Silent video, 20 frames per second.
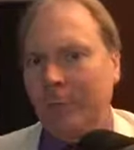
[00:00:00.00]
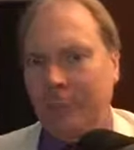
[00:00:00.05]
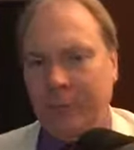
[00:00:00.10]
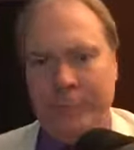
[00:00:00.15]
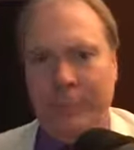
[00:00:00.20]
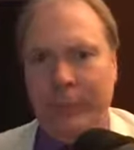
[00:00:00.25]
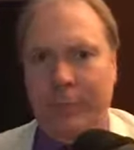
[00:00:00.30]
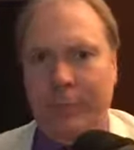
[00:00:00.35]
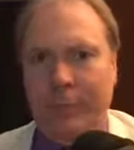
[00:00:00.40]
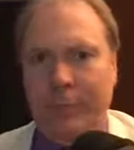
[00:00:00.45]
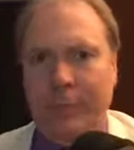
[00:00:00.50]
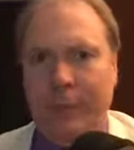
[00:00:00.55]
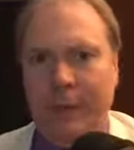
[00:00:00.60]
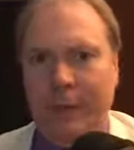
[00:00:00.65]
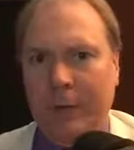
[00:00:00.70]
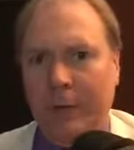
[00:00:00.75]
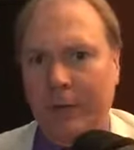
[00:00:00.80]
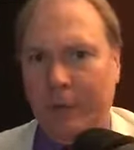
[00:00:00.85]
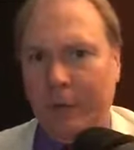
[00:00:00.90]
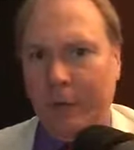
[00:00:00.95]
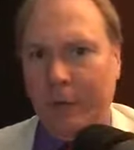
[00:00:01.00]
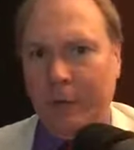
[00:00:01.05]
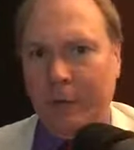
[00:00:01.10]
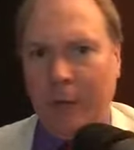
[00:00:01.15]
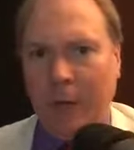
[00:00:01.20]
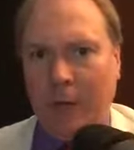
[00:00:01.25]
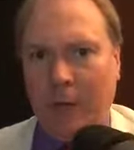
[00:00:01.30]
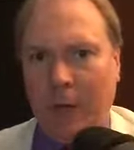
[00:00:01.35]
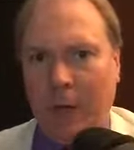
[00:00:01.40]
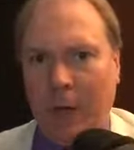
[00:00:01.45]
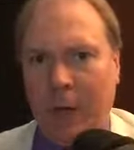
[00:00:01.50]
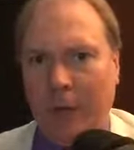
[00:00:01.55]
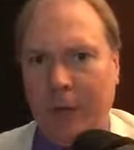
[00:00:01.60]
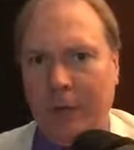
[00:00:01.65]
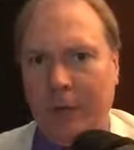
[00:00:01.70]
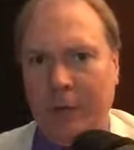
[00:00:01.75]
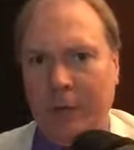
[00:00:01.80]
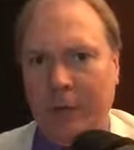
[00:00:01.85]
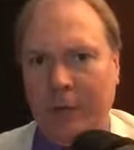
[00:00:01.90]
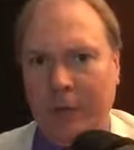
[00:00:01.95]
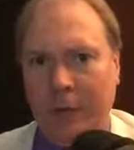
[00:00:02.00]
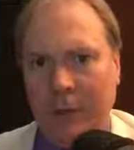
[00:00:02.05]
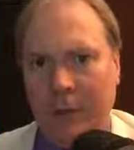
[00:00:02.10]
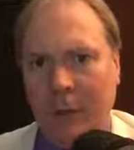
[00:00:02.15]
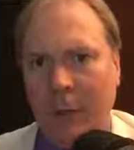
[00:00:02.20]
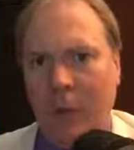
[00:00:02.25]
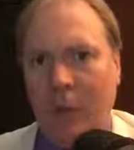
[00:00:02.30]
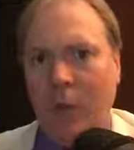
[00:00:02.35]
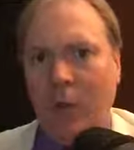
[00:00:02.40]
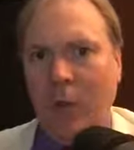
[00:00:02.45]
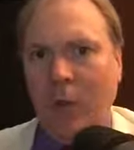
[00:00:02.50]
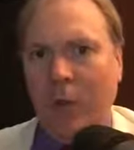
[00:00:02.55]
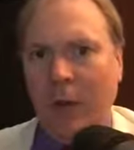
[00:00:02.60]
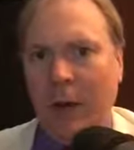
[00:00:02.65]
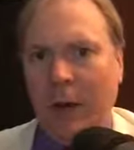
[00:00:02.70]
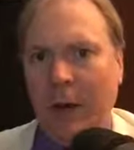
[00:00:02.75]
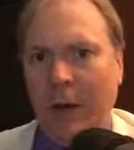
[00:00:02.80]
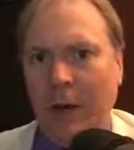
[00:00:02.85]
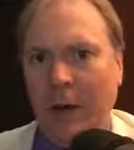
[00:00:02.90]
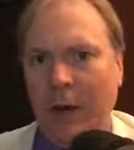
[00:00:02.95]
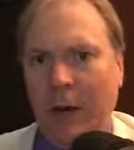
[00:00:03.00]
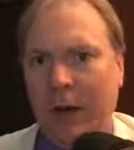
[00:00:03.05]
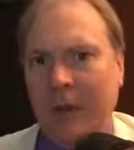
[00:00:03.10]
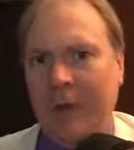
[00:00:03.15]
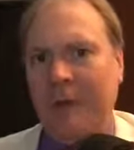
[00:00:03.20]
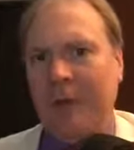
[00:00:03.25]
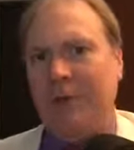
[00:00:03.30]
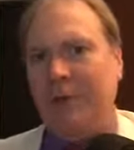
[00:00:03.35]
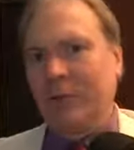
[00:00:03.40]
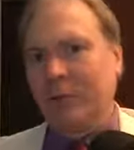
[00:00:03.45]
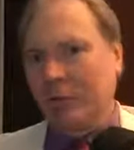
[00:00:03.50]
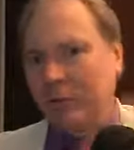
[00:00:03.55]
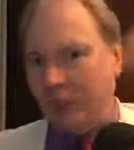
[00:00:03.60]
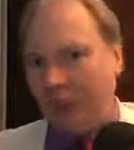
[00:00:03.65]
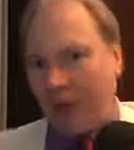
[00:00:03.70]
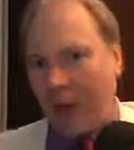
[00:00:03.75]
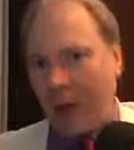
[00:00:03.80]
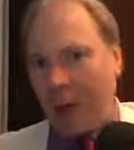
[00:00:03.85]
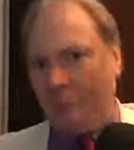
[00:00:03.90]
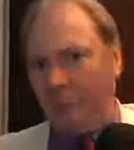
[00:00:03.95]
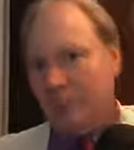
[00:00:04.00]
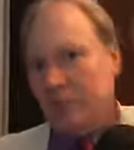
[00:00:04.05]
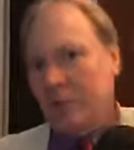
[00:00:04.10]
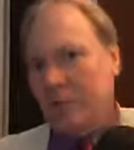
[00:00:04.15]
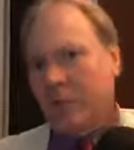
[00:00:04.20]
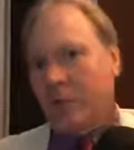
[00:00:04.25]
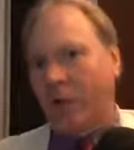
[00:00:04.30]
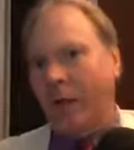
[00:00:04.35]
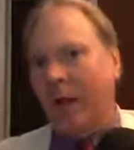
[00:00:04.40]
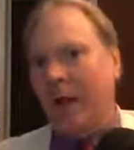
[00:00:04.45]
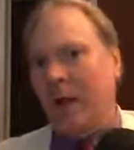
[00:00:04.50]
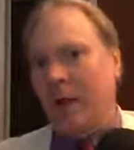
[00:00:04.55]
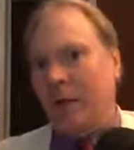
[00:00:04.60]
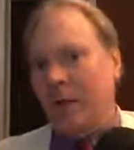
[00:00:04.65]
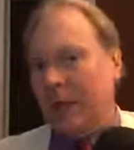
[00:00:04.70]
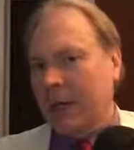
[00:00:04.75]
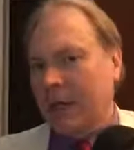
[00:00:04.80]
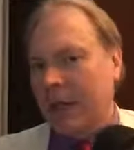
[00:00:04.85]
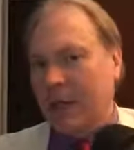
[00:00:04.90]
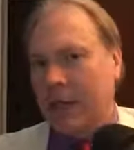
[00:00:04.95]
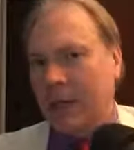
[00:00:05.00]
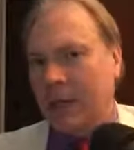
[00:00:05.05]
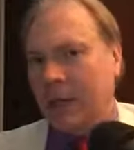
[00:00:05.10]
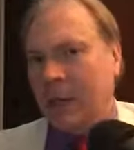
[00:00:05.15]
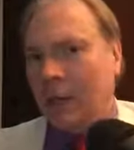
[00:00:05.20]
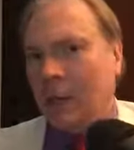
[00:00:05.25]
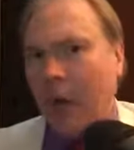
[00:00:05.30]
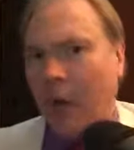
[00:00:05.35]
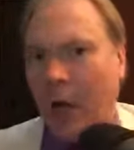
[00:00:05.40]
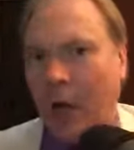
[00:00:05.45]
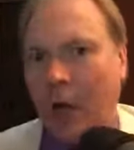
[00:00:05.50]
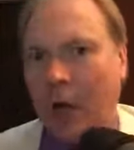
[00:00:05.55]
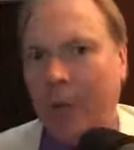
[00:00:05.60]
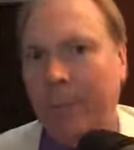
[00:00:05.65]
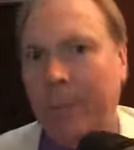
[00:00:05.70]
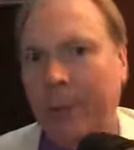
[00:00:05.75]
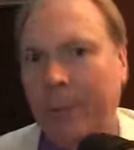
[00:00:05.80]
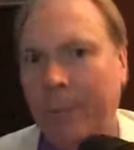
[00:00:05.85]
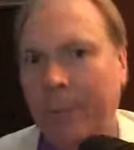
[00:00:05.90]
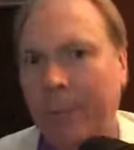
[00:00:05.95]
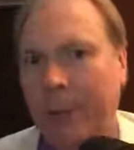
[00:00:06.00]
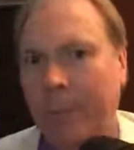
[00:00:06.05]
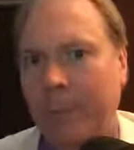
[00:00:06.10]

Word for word: It's being used by the University of Washington where it has a soft shell, kind of like a car bumper.